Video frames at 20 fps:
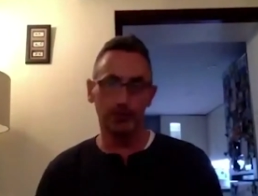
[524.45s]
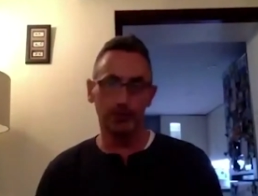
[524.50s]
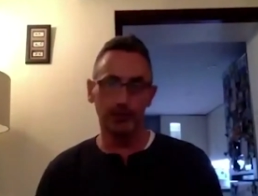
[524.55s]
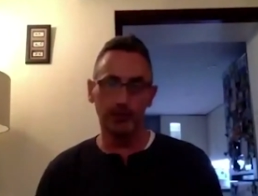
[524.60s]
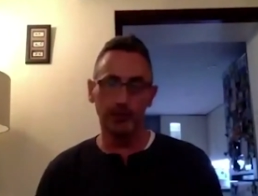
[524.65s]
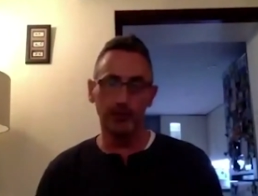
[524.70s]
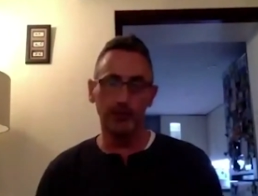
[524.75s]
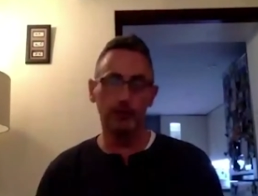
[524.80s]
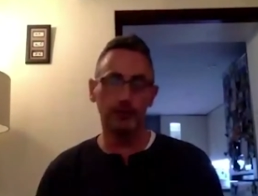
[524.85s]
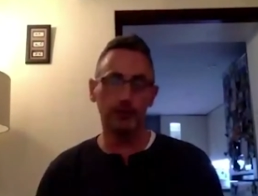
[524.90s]

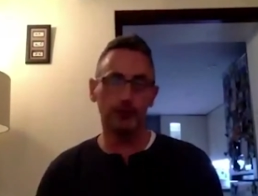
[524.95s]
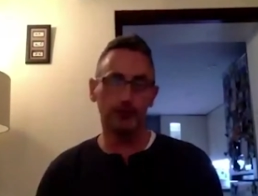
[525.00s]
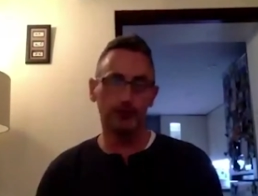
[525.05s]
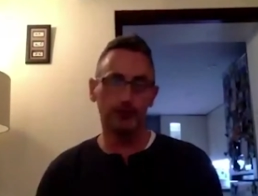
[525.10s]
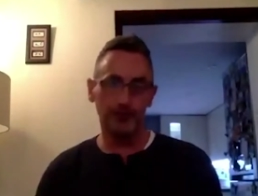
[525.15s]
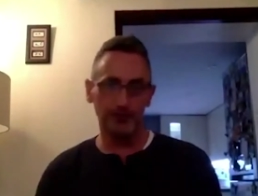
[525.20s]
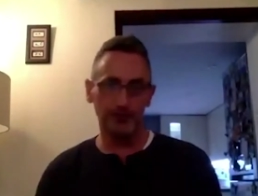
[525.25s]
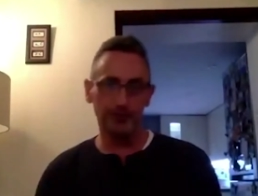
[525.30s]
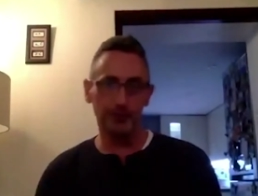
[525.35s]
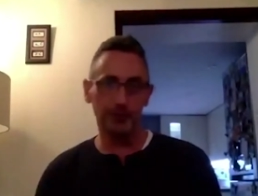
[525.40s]
really, those
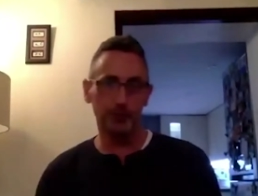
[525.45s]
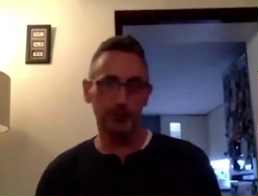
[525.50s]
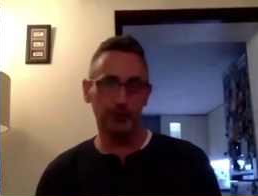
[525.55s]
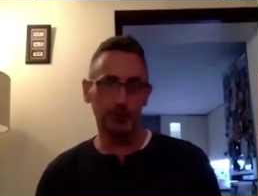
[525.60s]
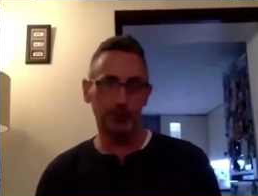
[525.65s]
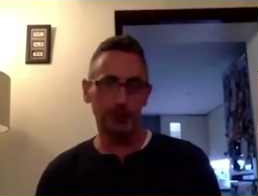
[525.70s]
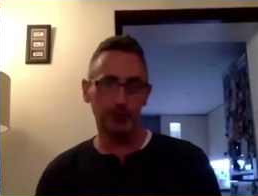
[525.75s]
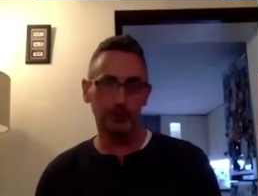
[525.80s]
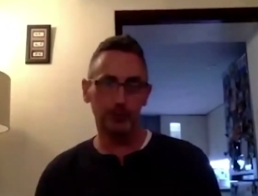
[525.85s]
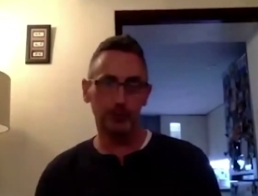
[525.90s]
softer skills that
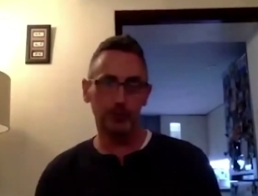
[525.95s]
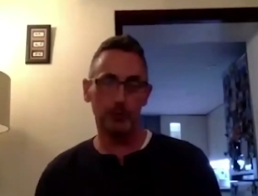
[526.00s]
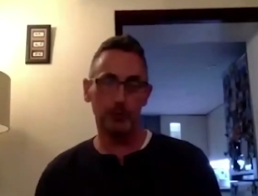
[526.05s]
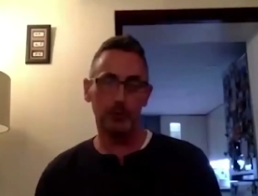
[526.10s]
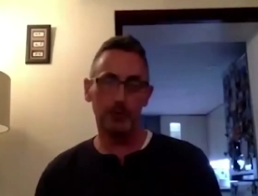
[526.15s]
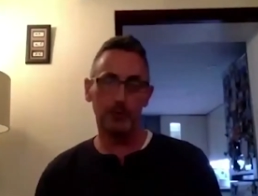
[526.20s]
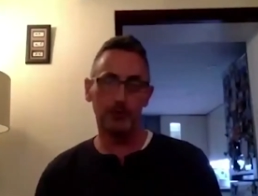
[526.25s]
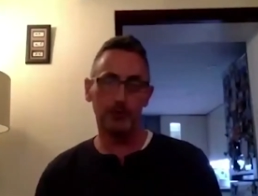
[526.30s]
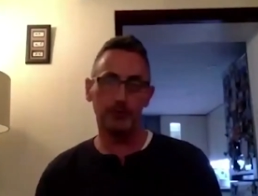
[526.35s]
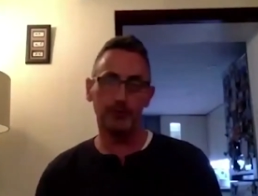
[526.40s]
people talk
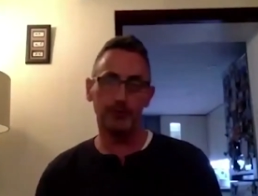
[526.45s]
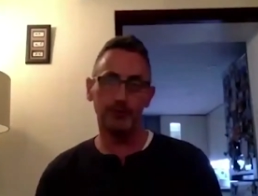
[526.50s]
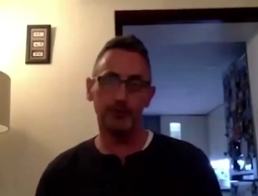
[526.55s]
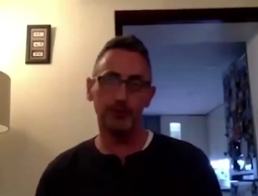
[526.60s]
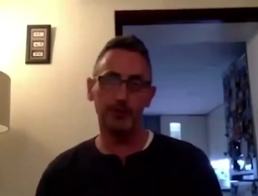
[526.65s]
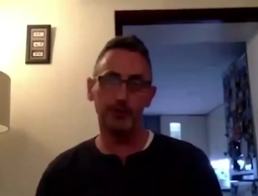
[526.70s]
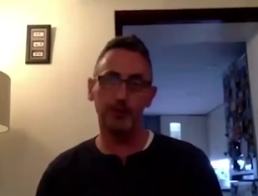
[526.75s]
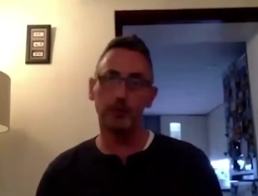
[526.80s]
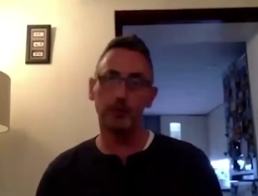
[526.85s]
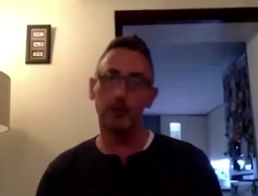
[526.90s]
about with change
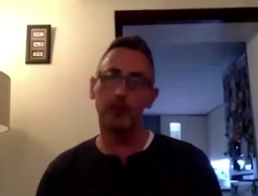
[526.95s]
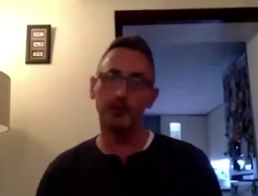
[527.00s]
management,